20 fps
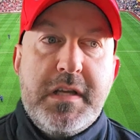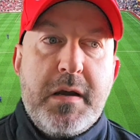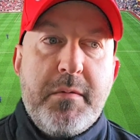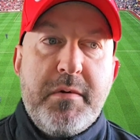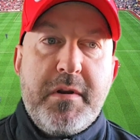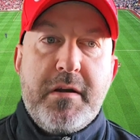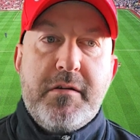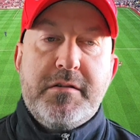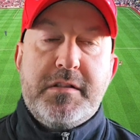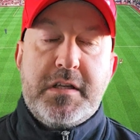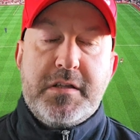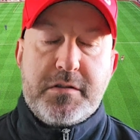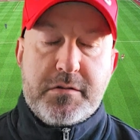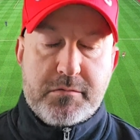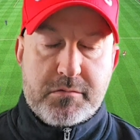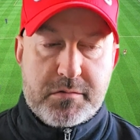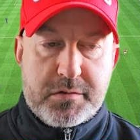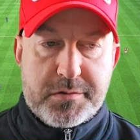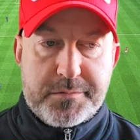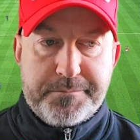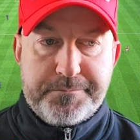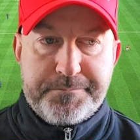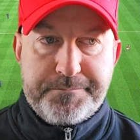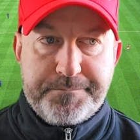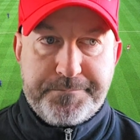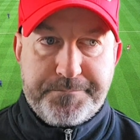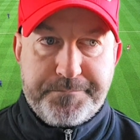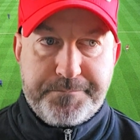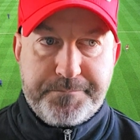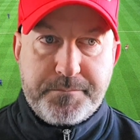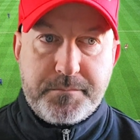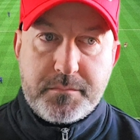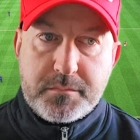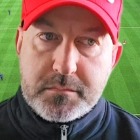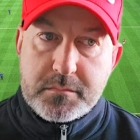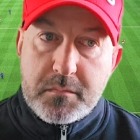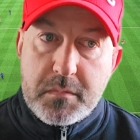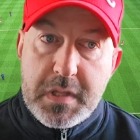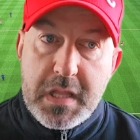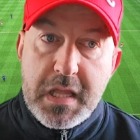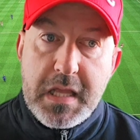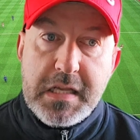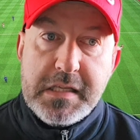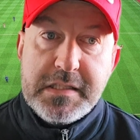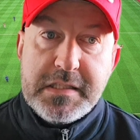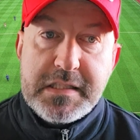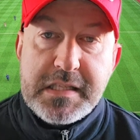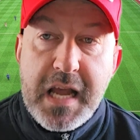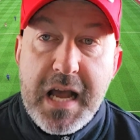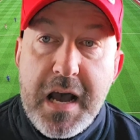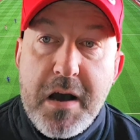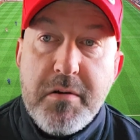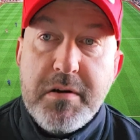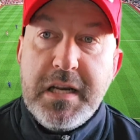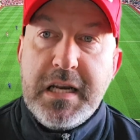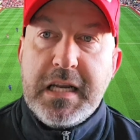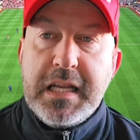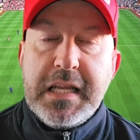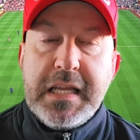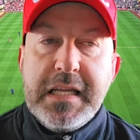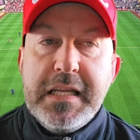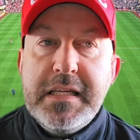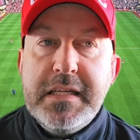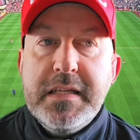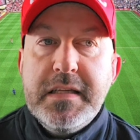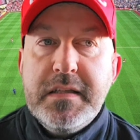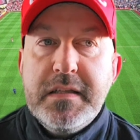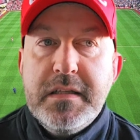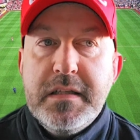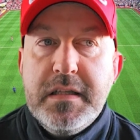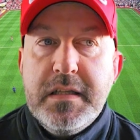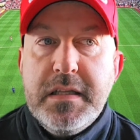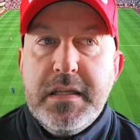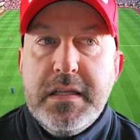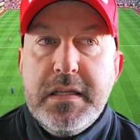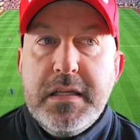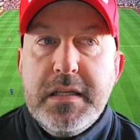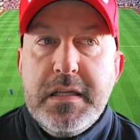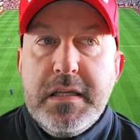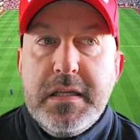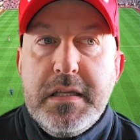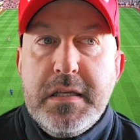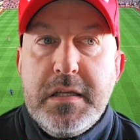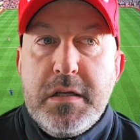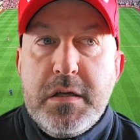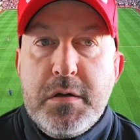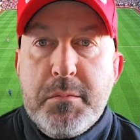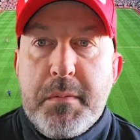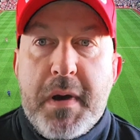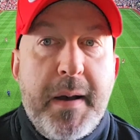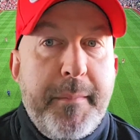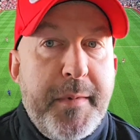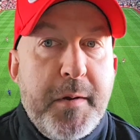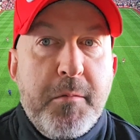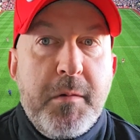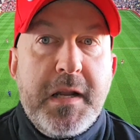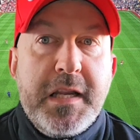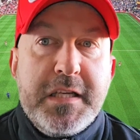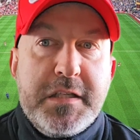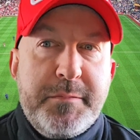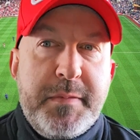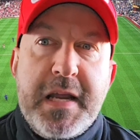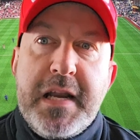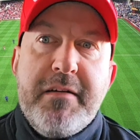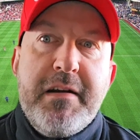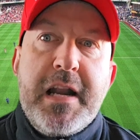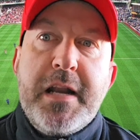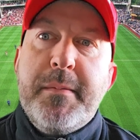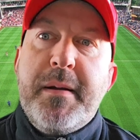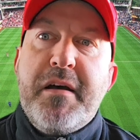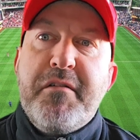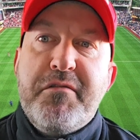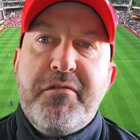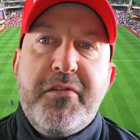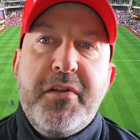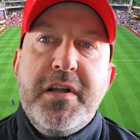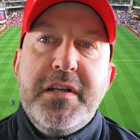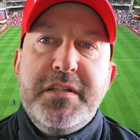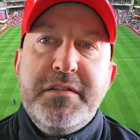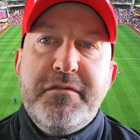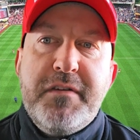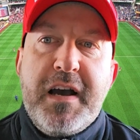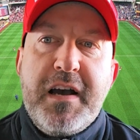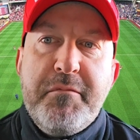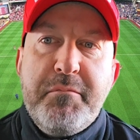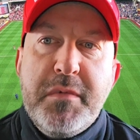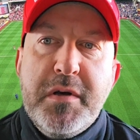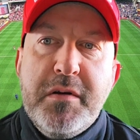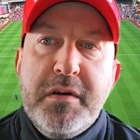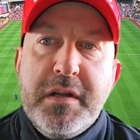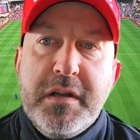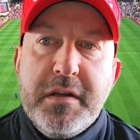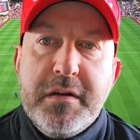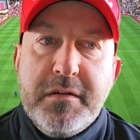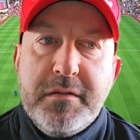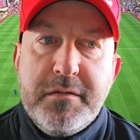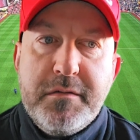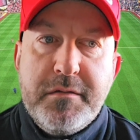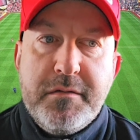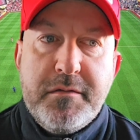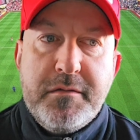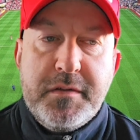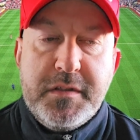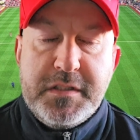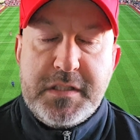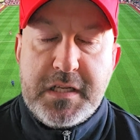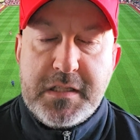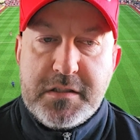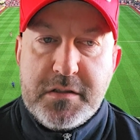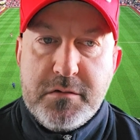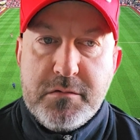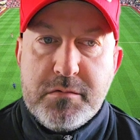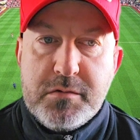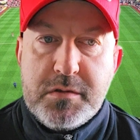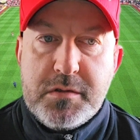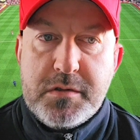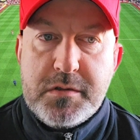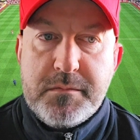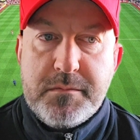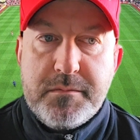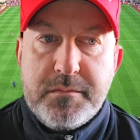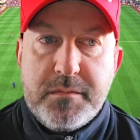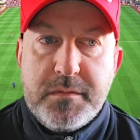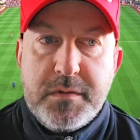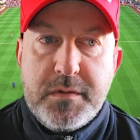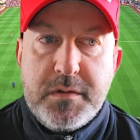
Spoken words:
Gabriel Jesus. Saudi League might be willing to pay around about 35 million for Jesus.